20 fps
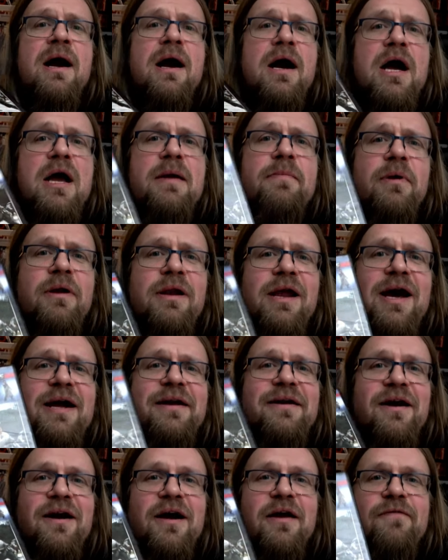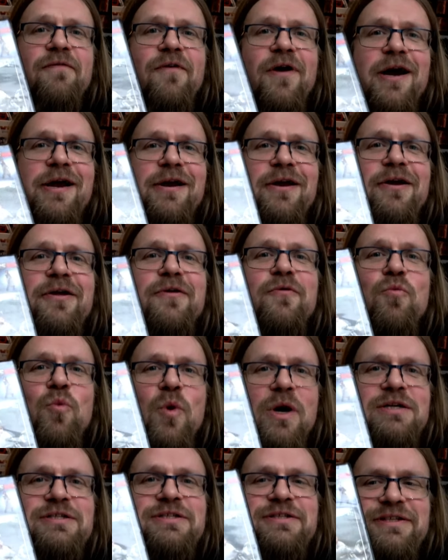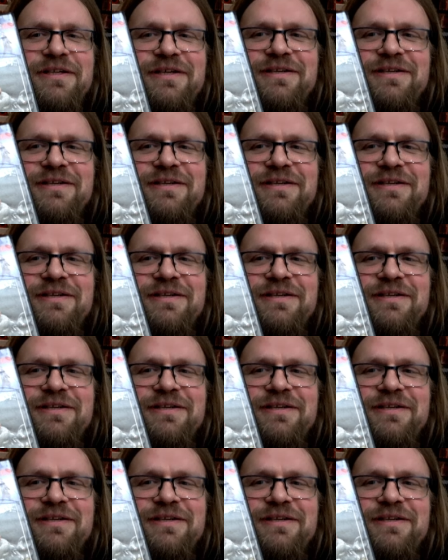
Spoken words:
I'm glad I finally watched